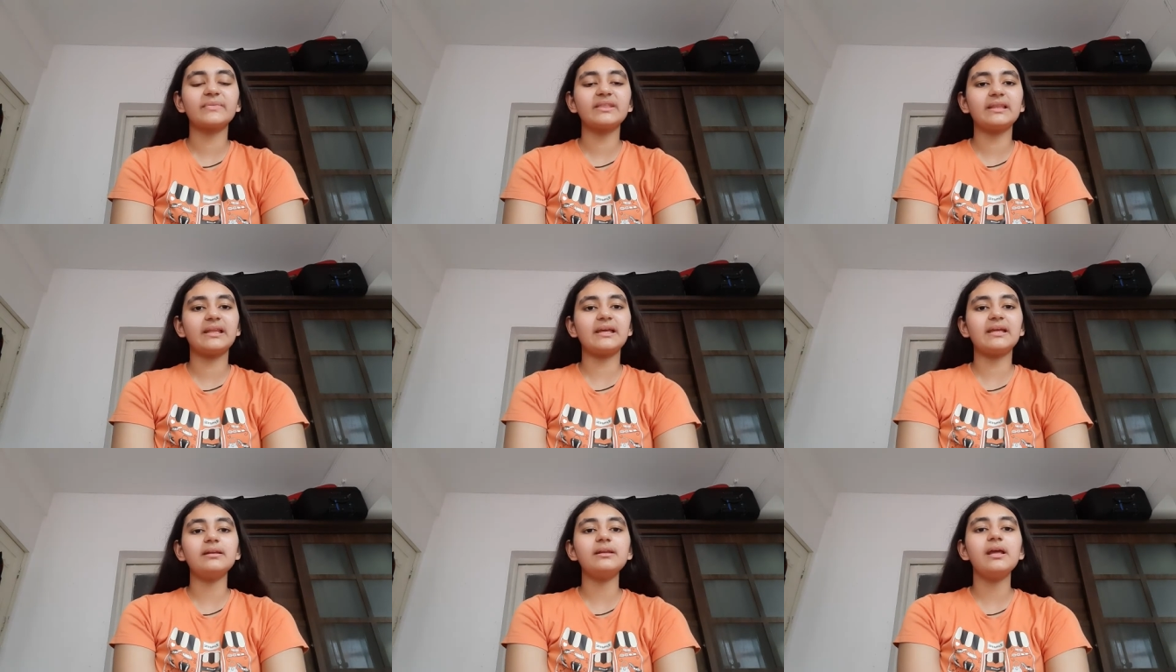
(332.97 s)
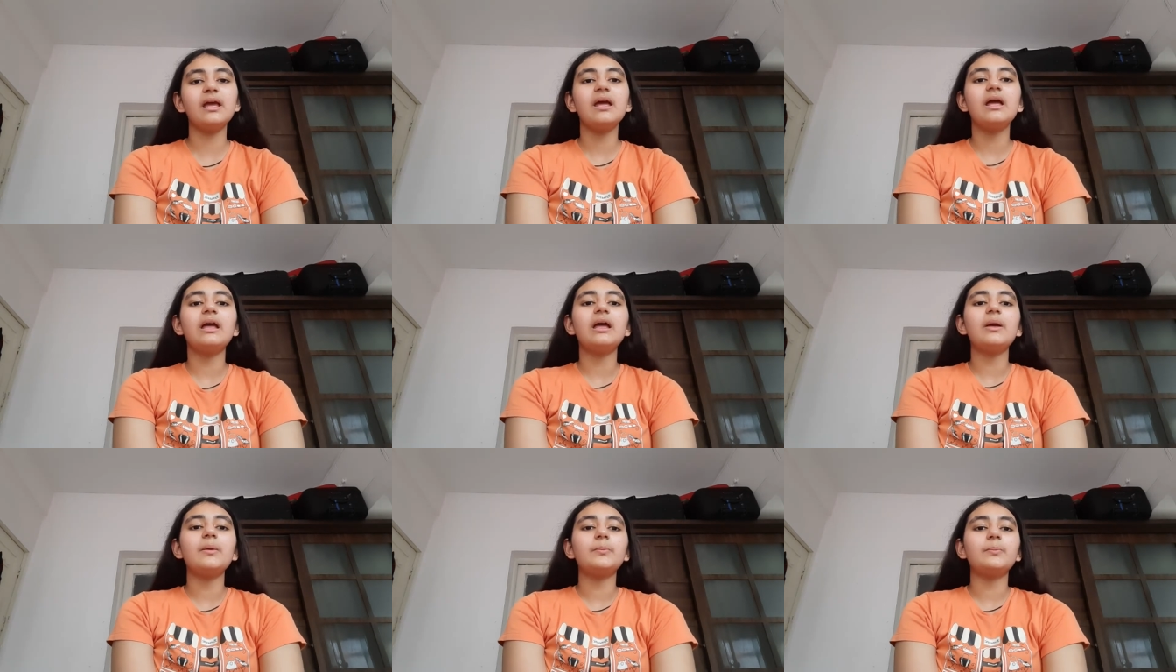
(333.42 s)
Then
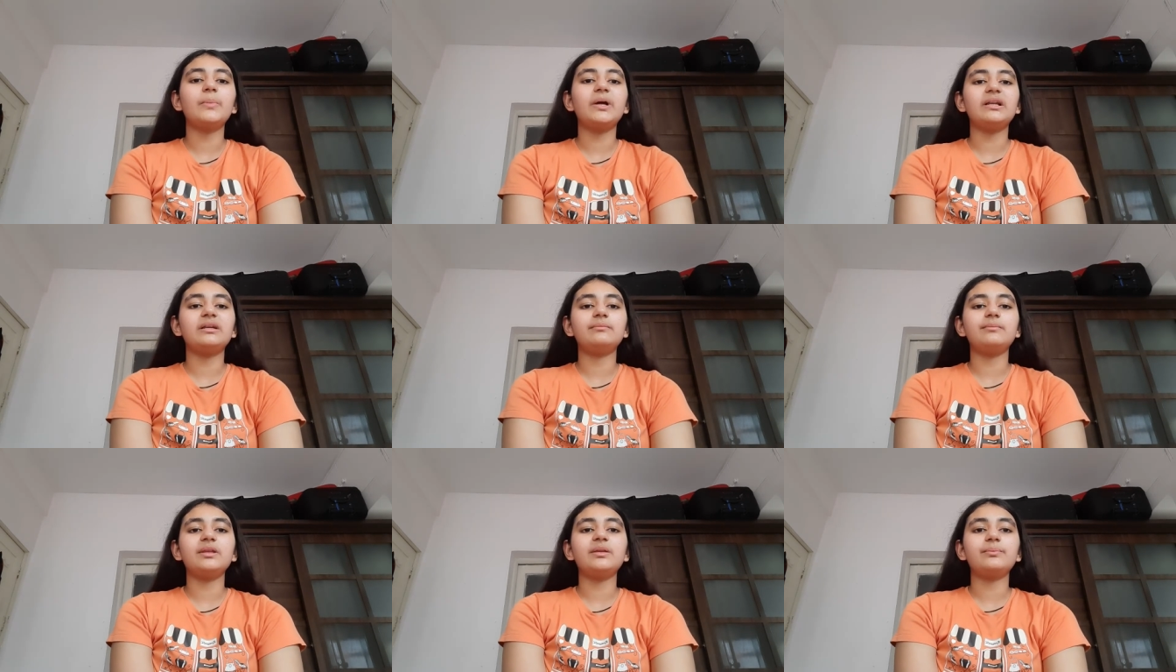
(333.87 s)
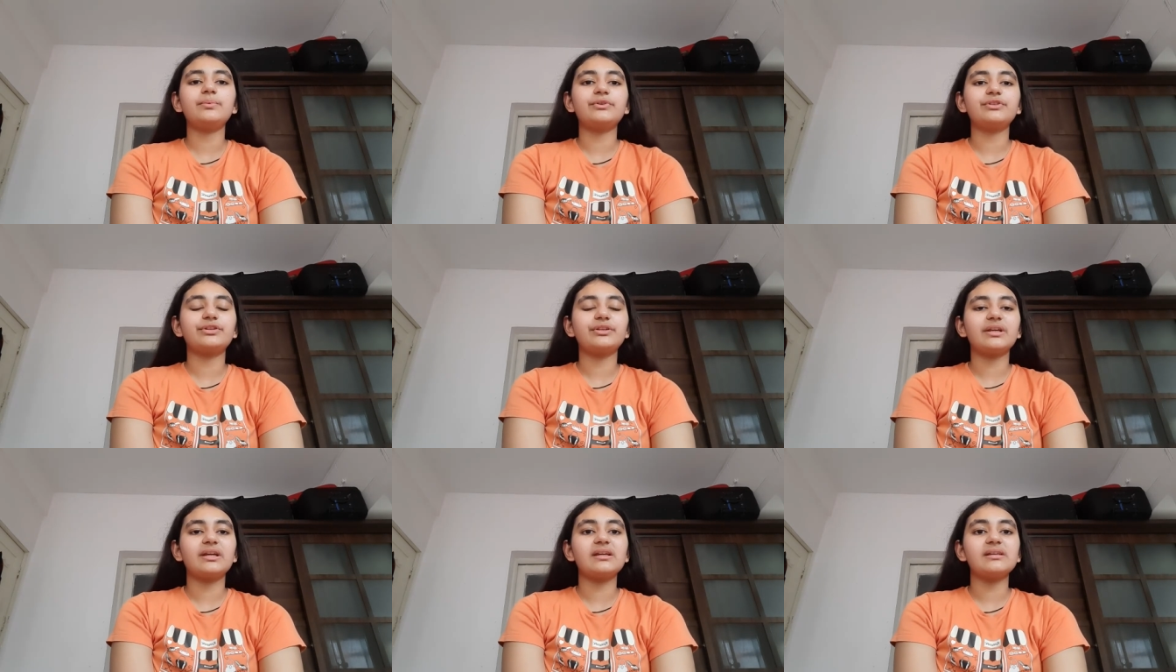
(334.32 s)
Bellamy
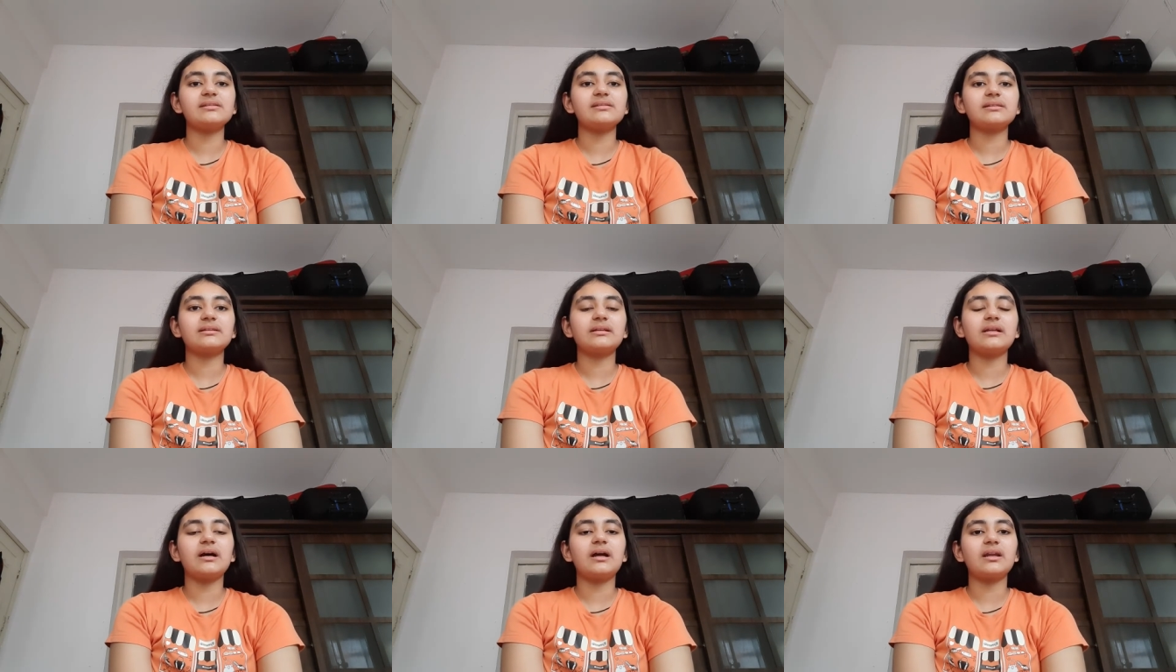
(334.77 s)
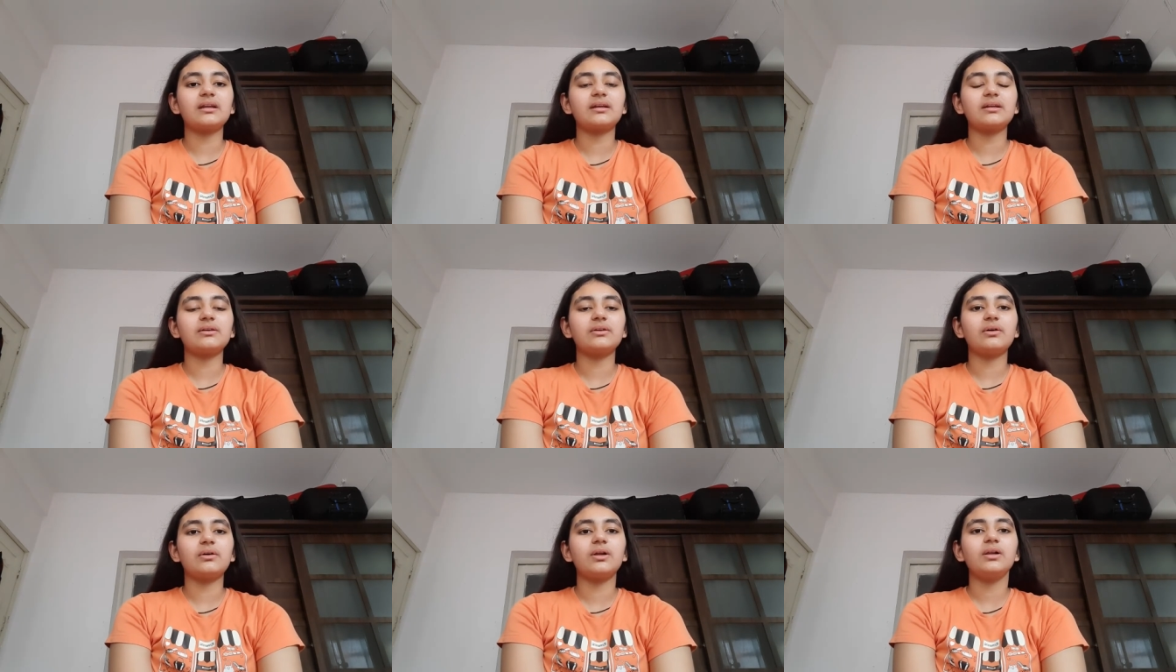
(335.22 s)
betrays
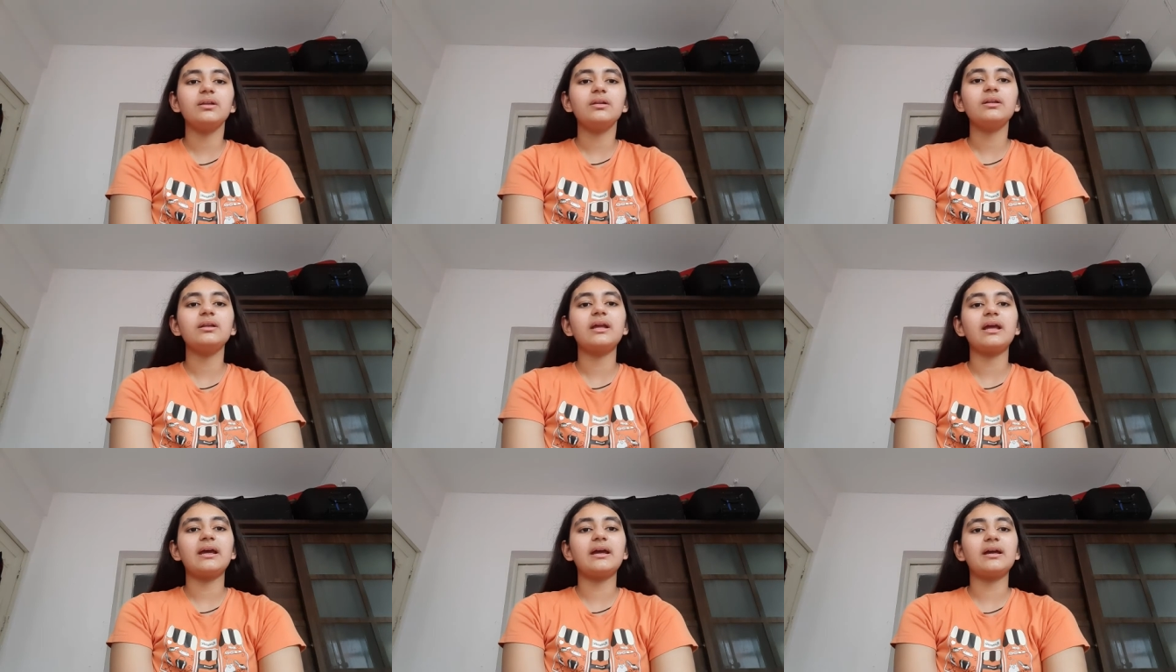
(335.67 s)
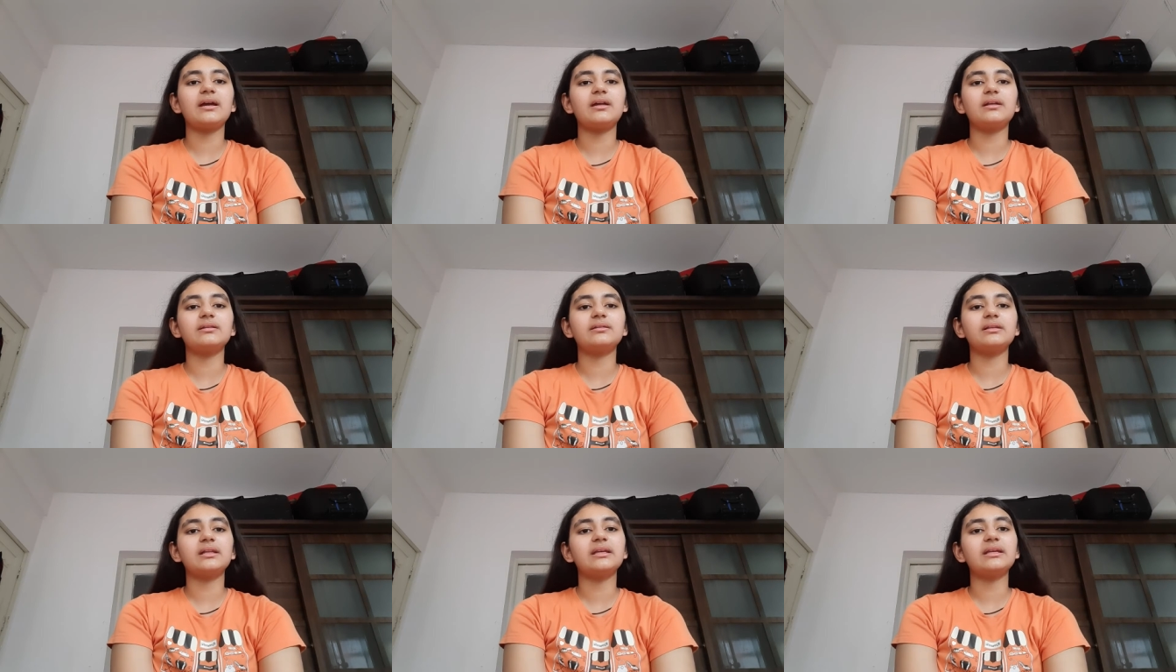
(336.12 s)
Clarke and all,
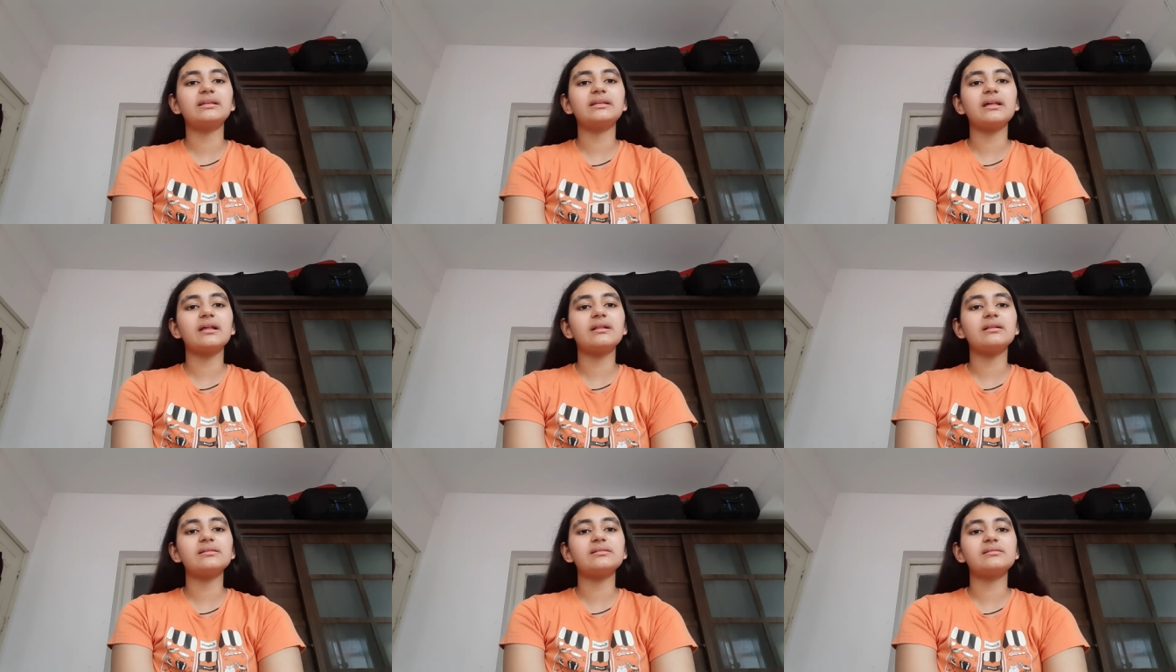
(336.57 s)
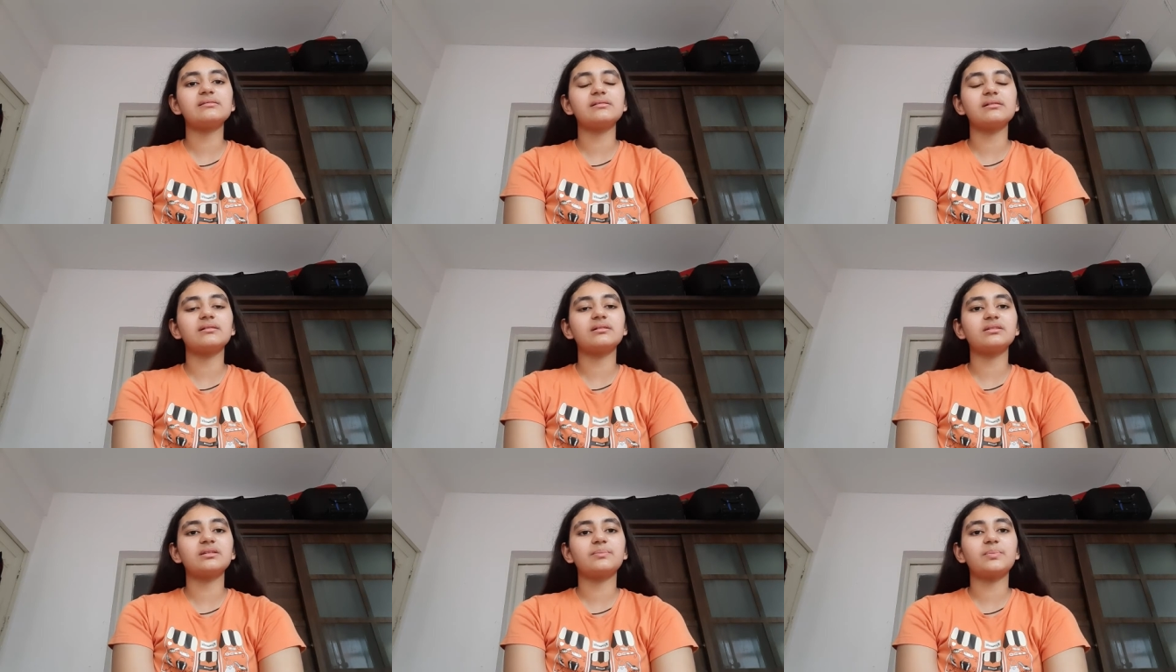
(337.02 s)
and he tells
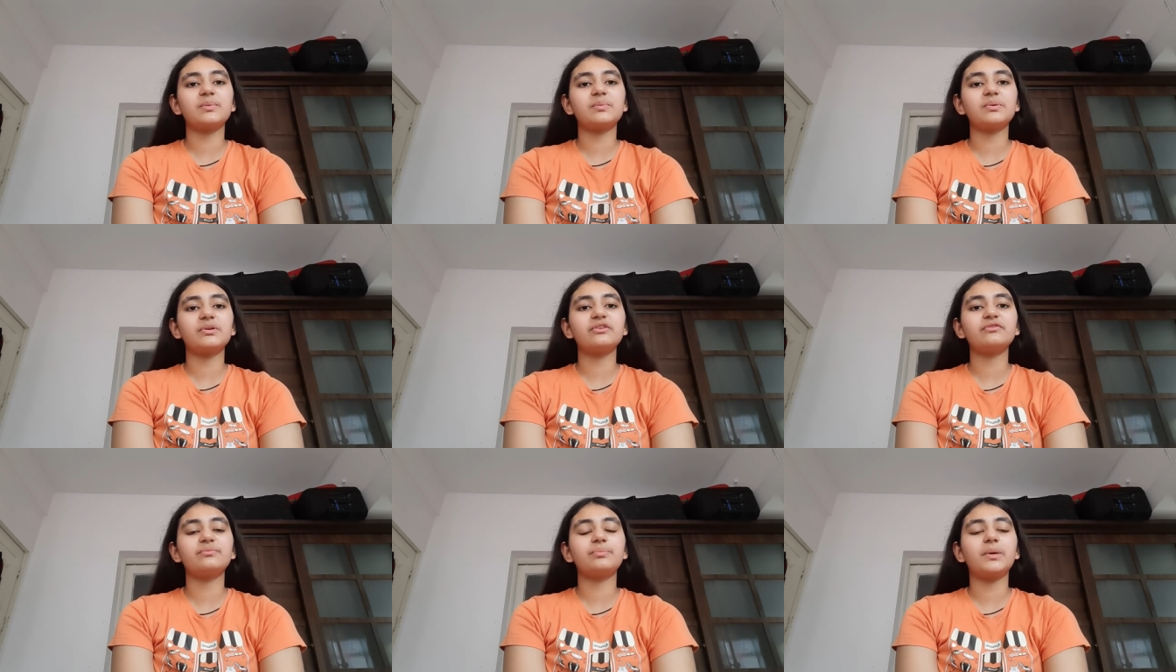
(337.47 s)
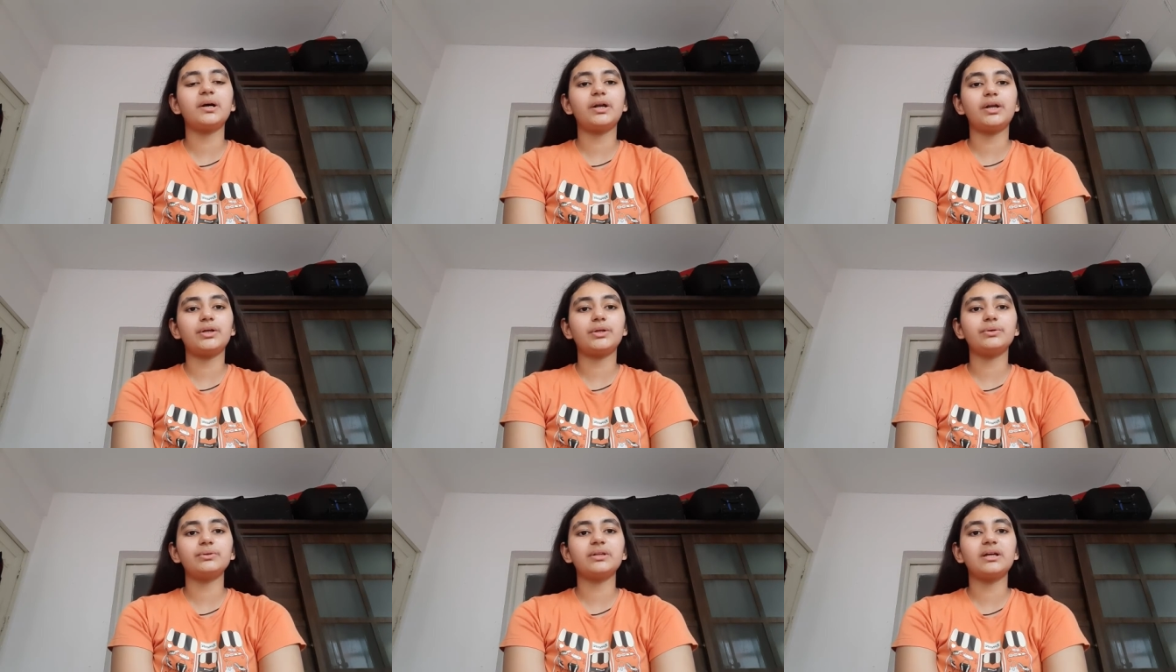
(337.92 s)
uh, the people of
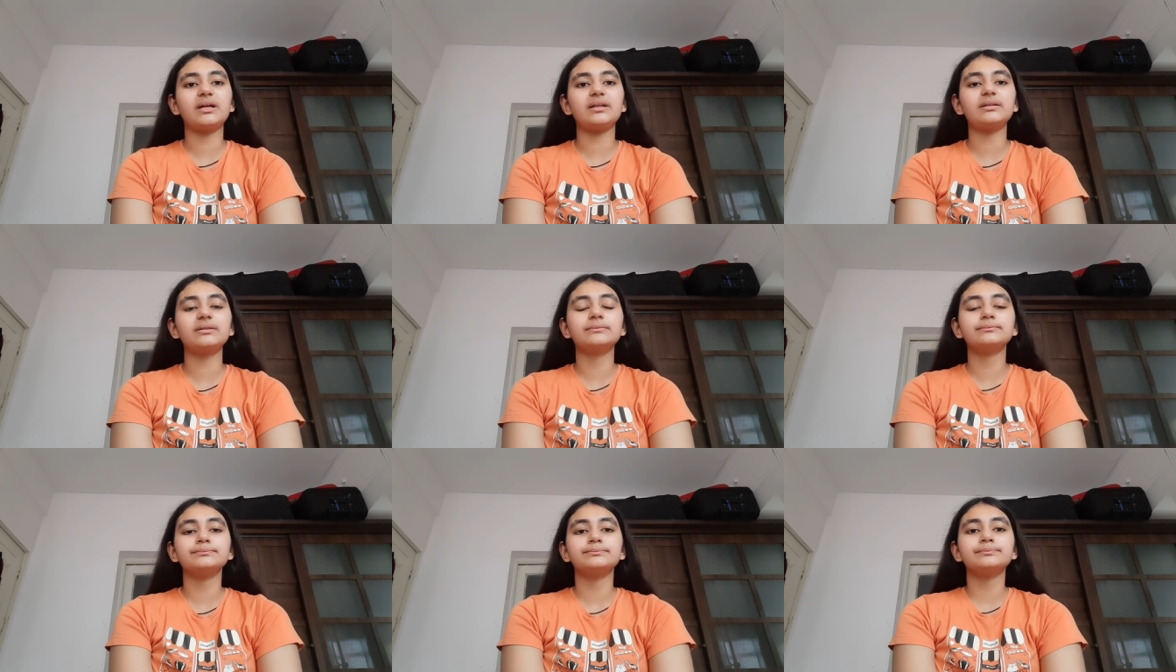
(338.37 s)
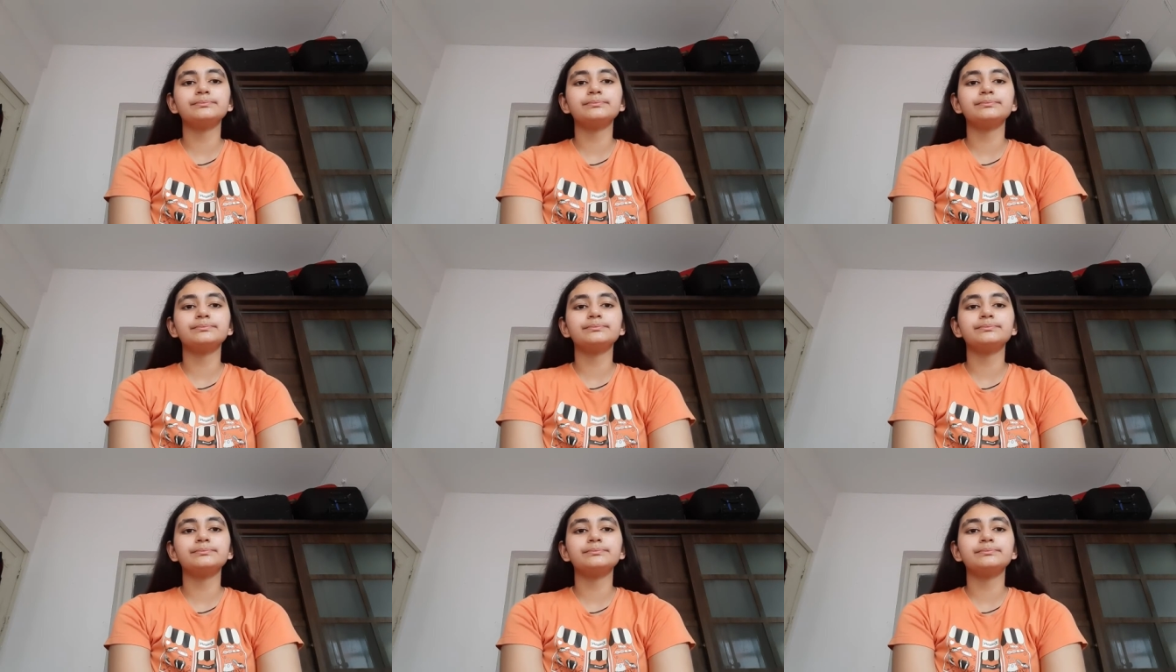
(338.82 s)
Bardo that